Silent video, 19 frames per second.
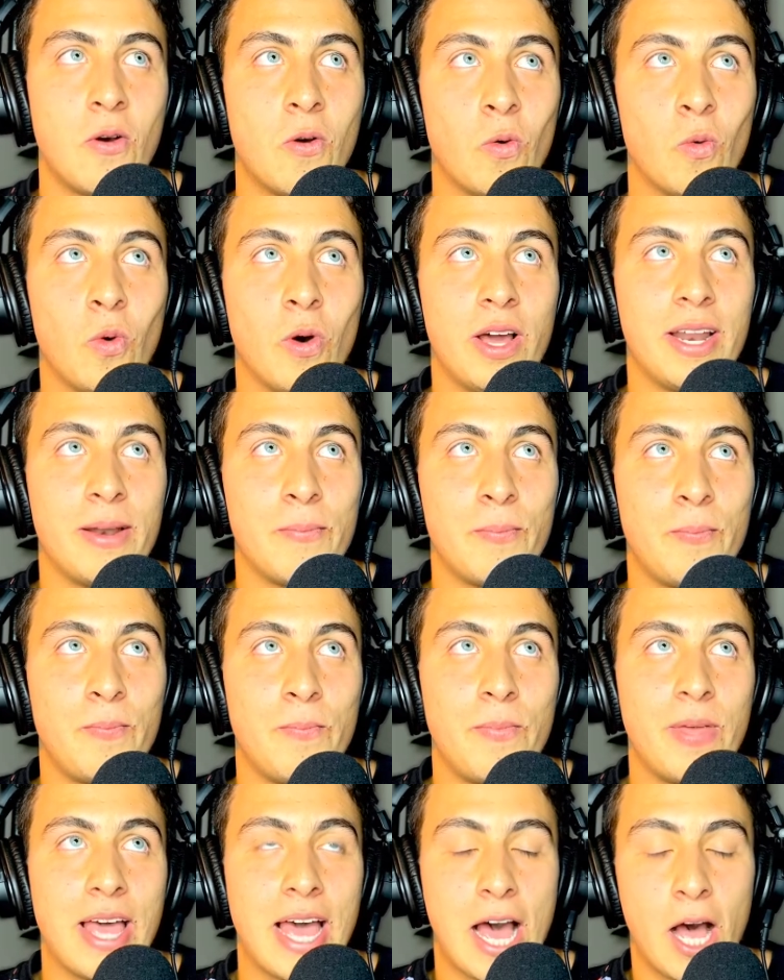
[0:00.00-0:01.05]
what
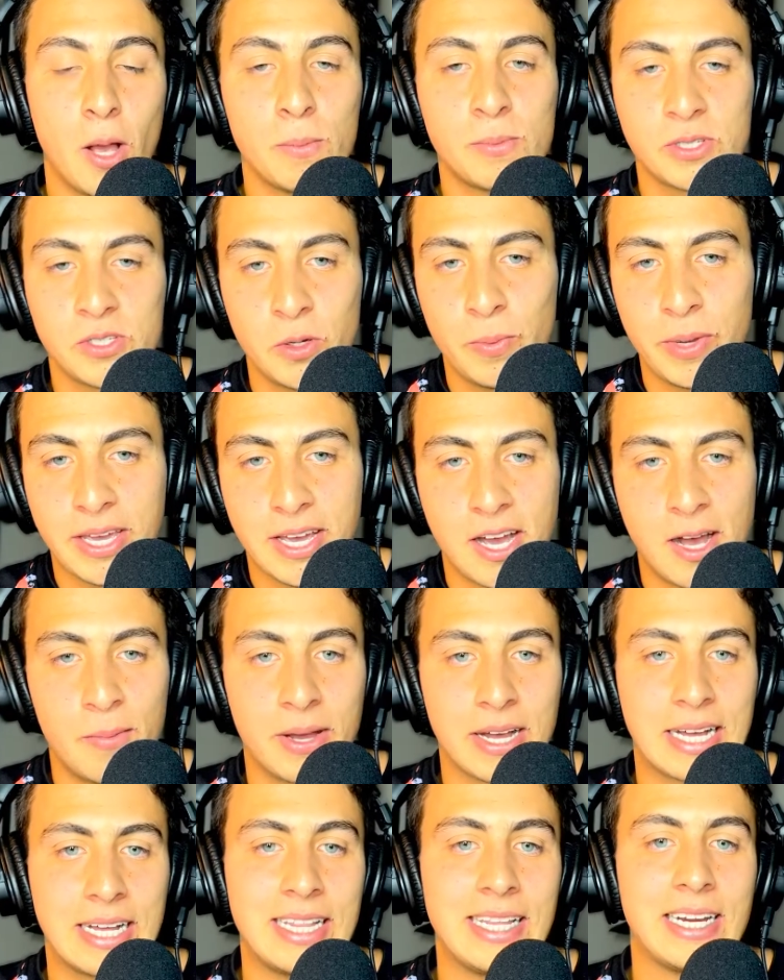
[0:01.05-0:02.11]
helps you become a
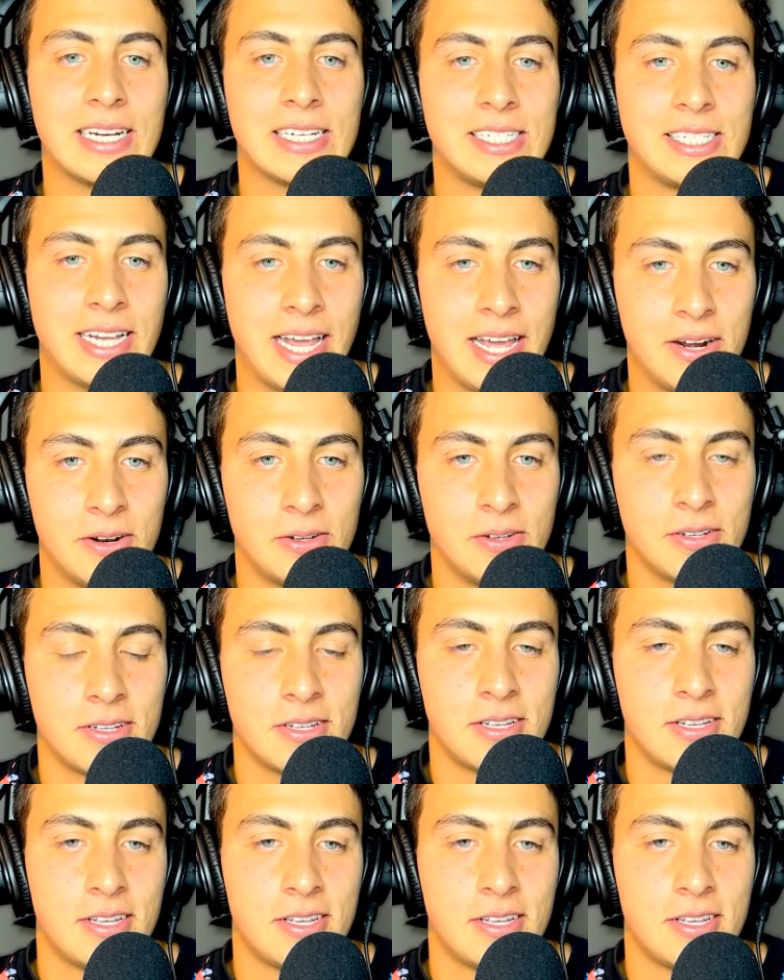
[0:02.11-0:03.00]
clear channel